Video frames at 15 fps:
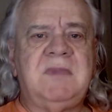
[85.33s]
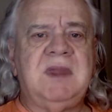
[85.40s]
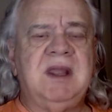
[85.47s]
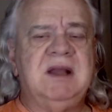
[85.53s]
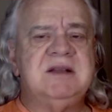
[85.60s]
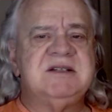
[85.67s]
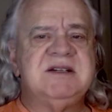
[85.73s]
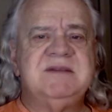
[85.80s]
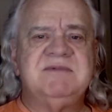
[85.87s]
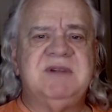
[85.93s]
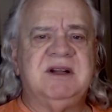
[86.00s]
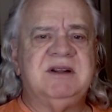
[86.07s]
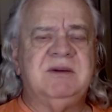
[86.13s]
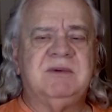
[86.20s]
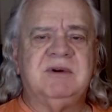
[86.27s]
It seems
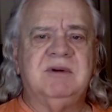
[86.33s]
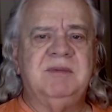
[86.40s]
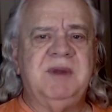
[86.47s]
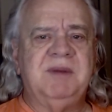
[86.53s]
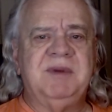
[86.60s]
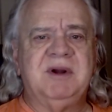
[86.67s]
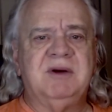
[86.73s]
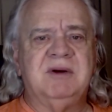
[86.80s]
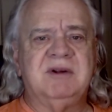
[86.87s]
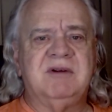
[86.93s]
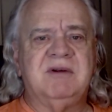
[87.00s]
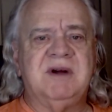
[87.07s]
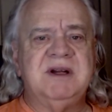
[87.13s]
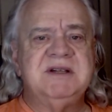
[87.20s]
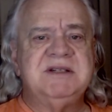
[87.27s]
like the world may be going
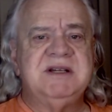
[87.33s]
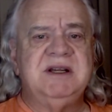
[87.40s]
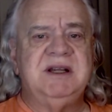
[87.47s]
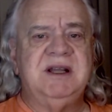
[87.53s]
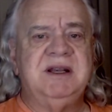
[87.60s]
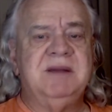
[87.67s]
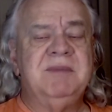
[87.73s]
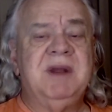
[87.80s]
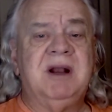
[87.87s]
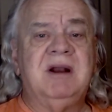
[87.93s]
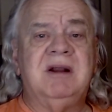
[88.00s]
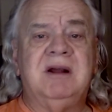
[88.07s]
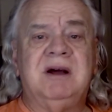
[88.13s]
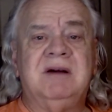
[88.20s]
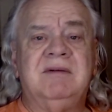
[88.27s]
crazy in the
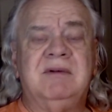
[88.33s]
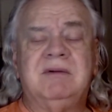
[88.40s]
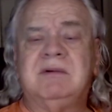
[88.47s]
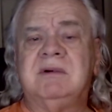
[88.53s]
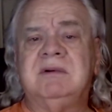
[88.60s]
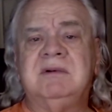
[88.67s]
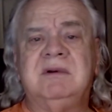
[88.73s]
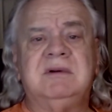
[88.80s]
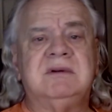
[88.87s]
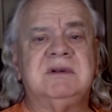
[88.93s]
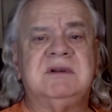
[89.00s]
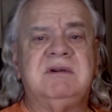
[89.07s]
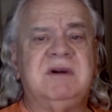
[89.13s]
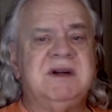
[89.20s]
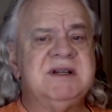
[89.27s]
middle of the world going
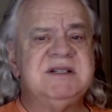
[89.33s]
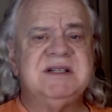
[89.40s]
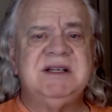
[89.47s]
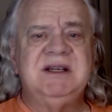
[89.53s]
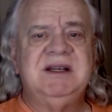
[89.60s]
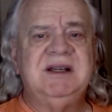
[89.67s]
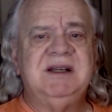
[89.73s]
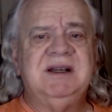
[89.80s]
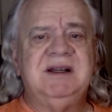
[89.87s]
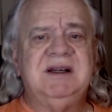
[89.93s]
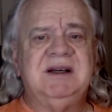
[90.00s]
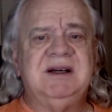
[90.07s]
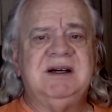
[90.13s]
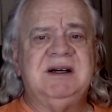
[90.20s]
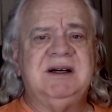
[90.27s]
crazy.
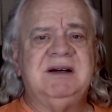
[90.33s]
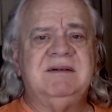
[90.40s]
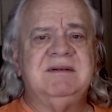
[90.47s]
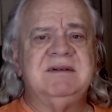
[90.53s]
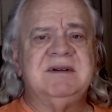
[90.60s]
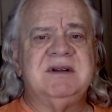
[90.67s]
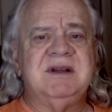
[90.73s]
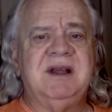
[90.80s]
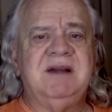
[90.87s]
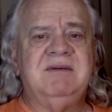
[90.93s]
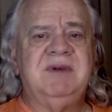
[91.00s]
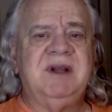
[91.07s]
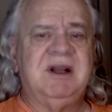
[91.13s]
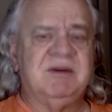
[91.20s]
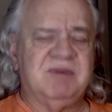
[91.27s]
And
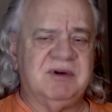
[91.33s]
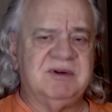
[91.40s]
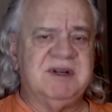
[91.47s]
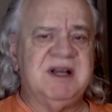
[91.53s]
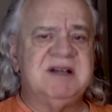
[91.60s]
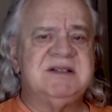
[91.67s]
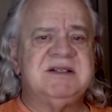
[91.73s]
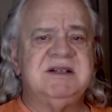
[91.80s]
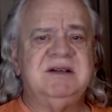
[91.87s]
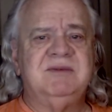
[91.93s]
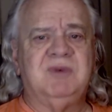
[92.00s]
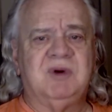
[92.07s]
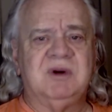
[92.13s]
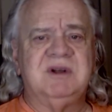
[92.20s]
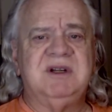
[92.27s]
we had a protest
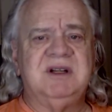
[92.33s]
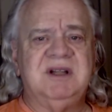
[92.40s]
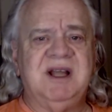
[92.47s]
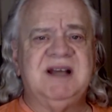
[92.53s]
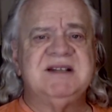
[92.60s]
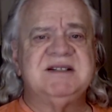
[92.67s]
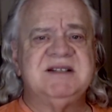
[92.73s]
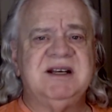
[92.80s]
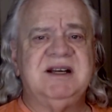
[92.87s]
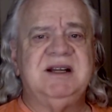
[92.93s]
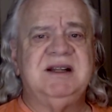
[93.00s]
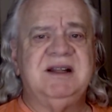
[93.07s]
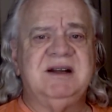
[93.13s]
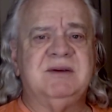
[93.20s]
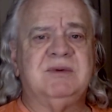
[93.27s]
in Warrenton last
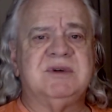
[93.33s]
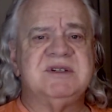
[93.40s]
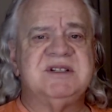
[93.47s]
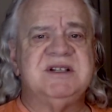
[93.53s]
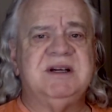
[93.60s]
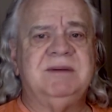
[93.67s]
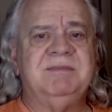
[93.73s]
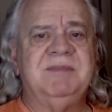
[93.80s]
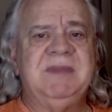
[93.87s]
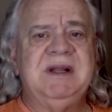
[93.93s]
night. There were some